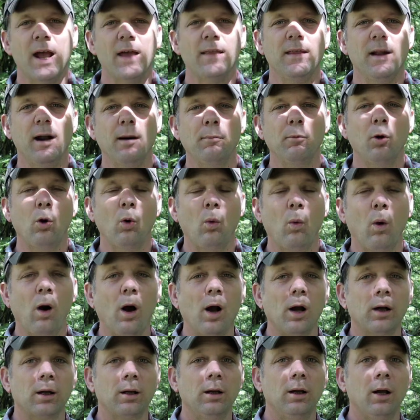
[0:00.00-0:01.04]
and then I'm going to
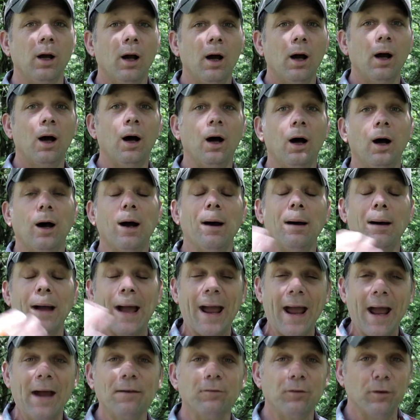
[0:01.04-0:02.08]
walk a
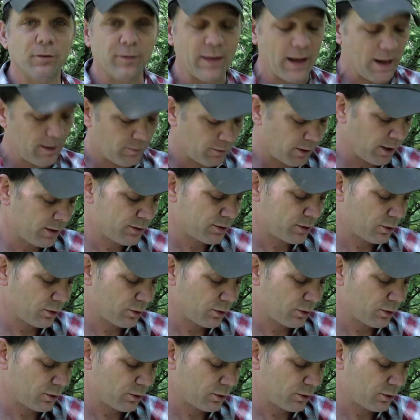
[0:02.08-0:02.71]
half of that, right?